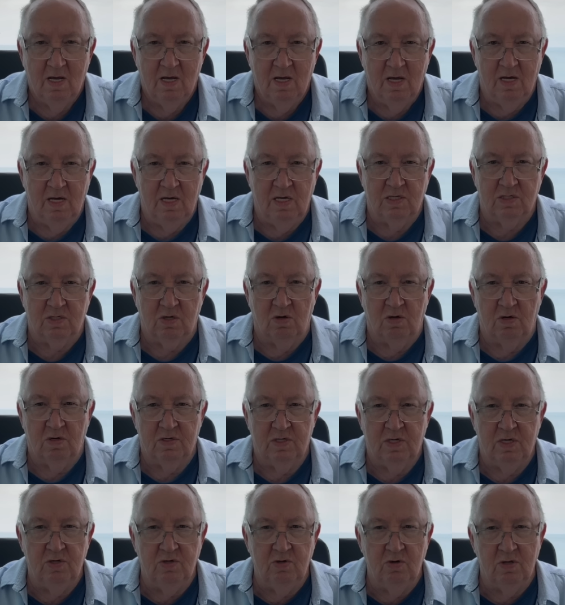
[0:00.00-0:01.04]
And he's going
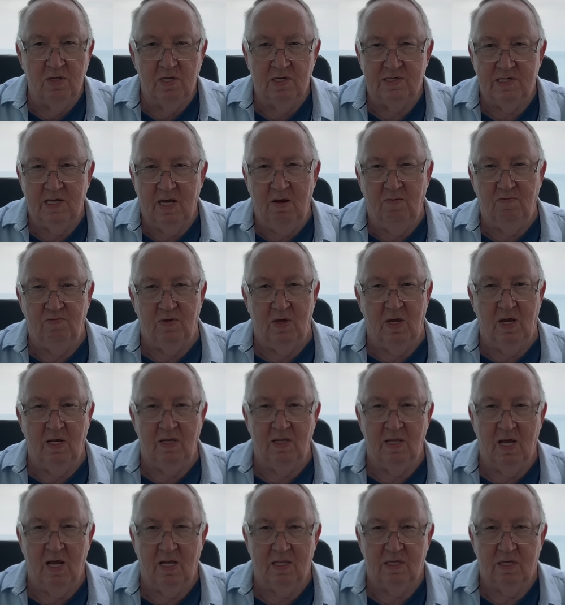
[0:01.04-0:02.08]
to do the same thing
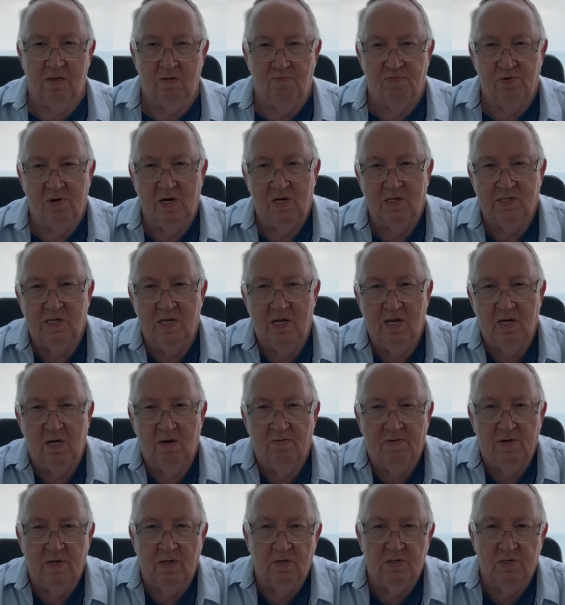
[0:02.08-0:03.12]
that the president of El